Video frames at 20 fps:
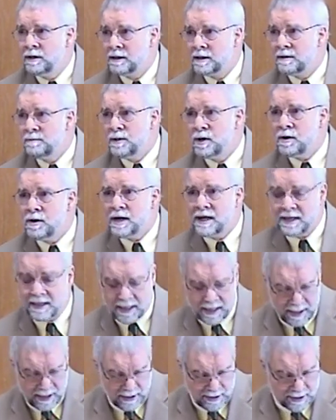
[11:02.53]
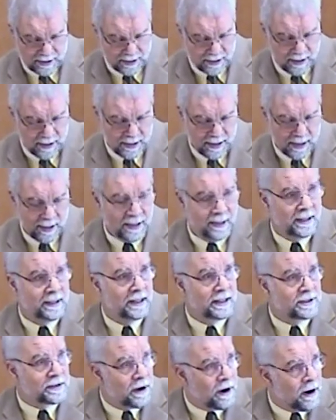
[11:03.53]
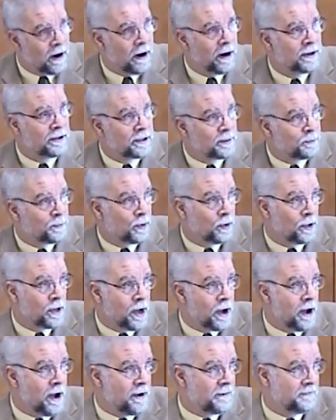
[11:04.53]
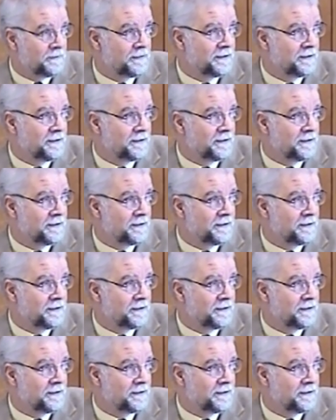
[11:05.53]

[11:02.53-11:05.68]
communities, it's hard to pull off.